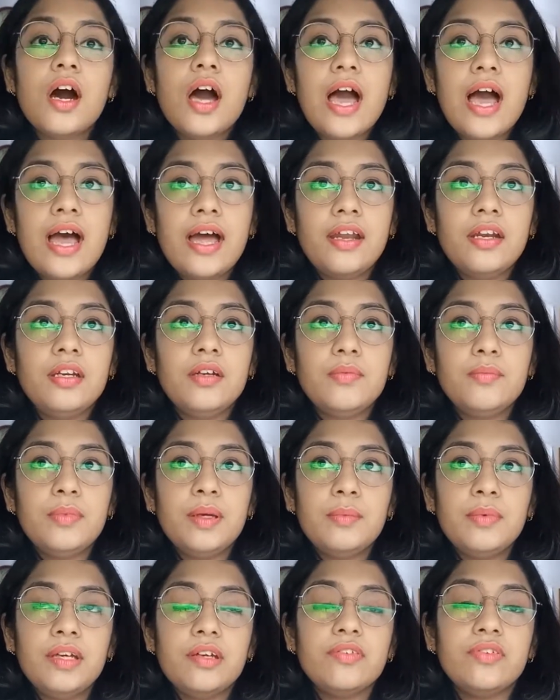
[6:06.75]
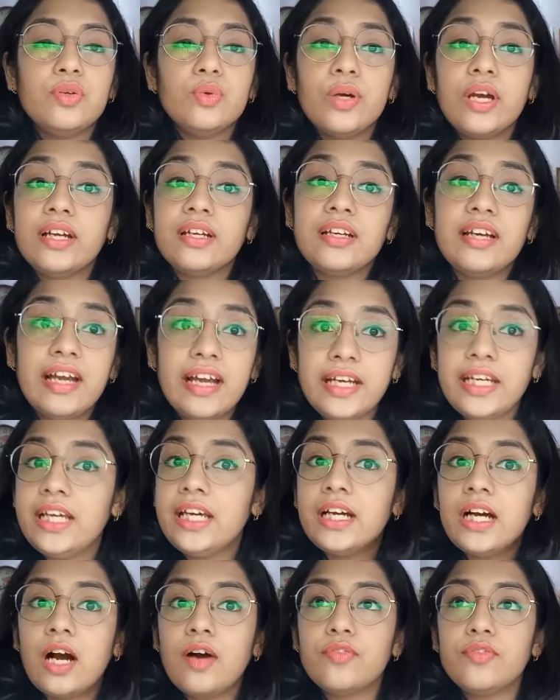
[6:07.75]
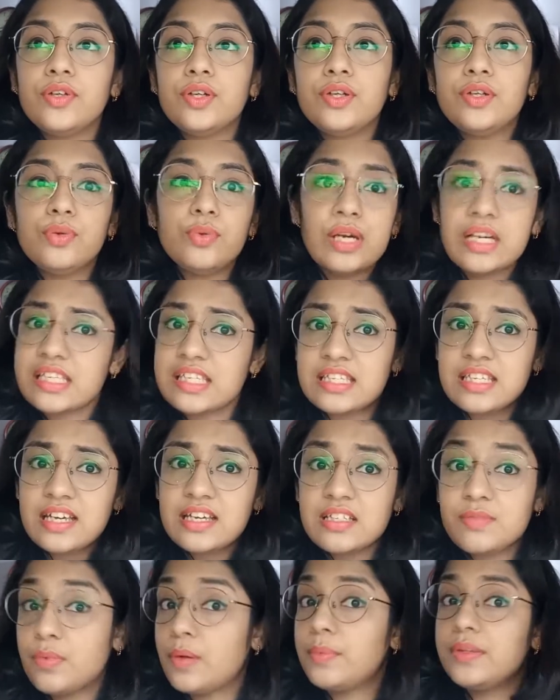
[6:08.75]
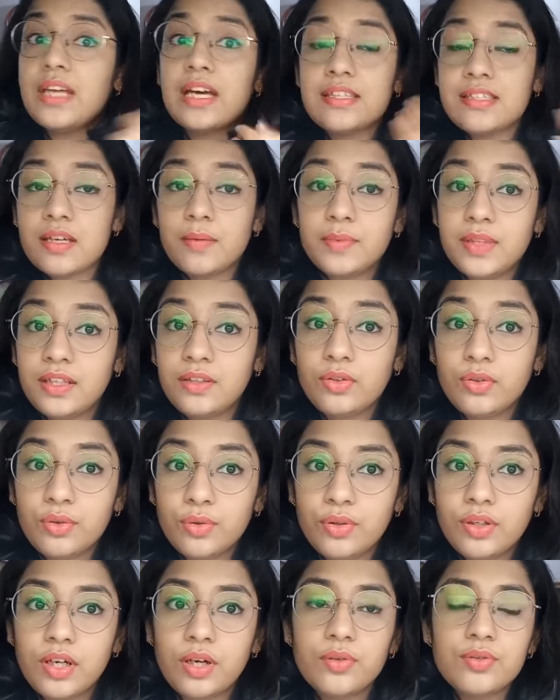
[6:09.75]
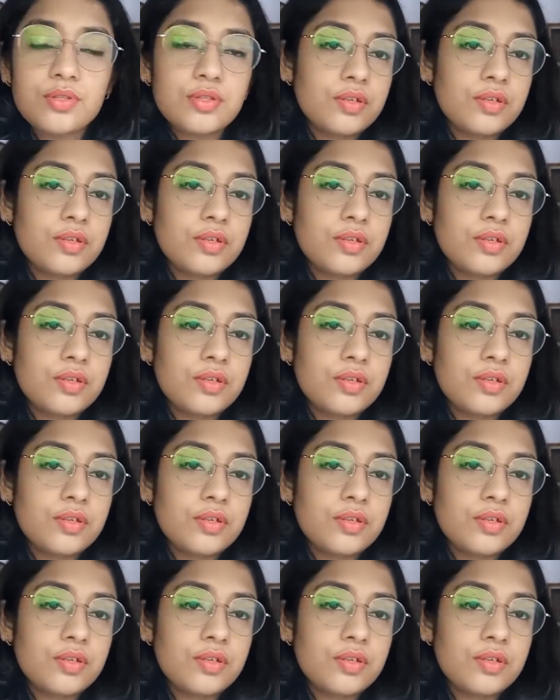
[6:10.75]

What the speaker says: And maybe if you get a headache after you exercise, maybe that's something to note down.